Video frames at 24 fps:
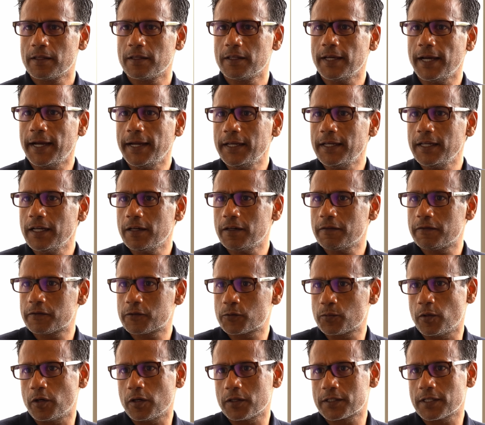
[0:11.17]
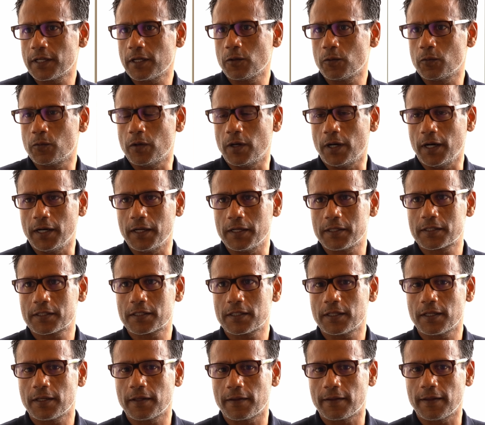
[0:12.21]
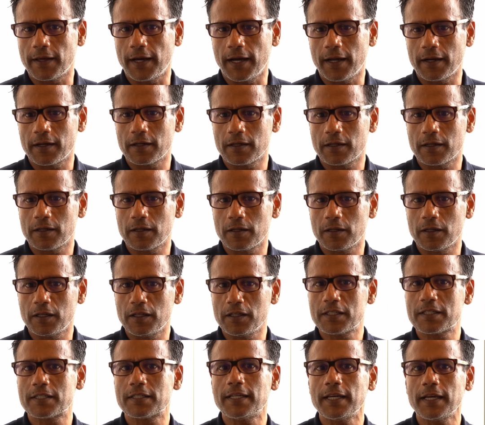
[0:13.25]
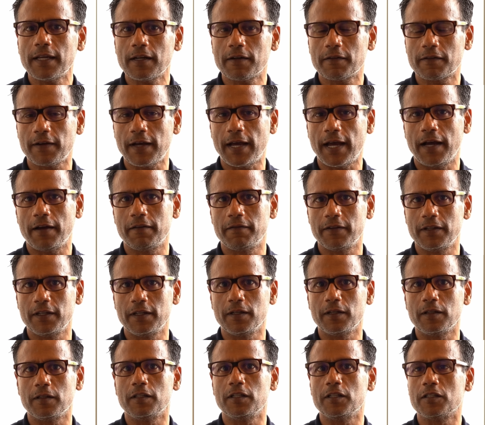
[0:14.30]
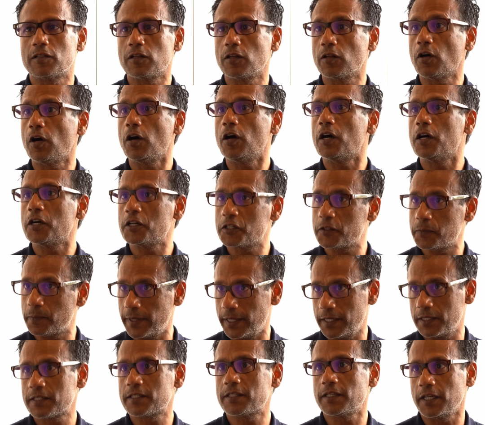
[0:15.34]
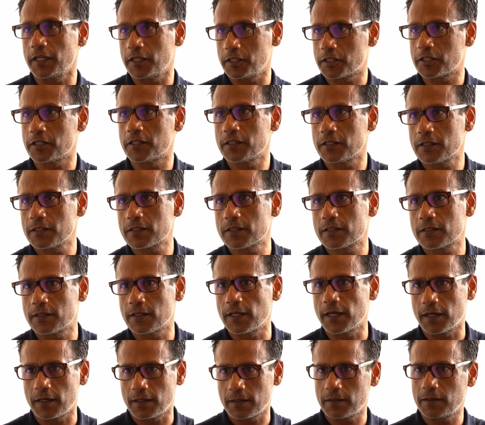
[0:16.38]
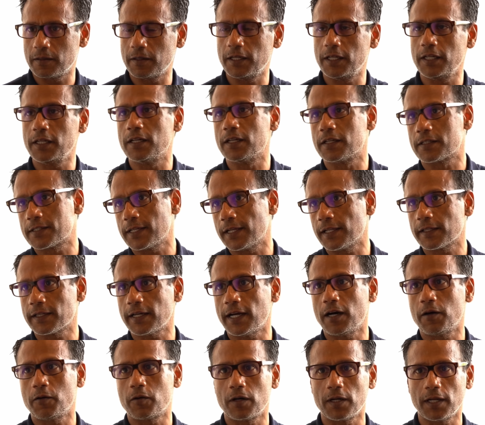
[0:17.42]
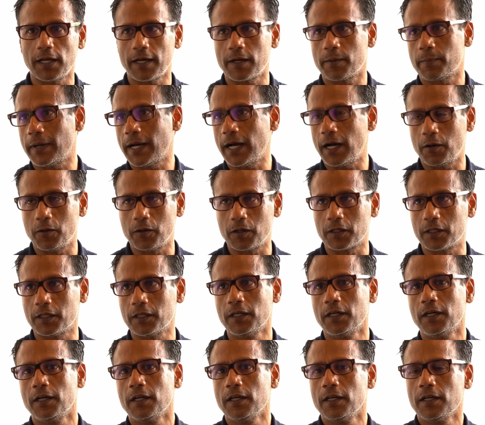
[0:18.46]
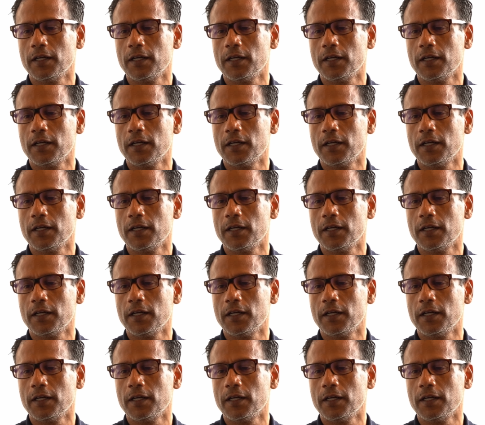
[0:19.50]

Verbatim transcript: the idea of small cell was that instead of having these large base stations that need a cell tower, a lot of power,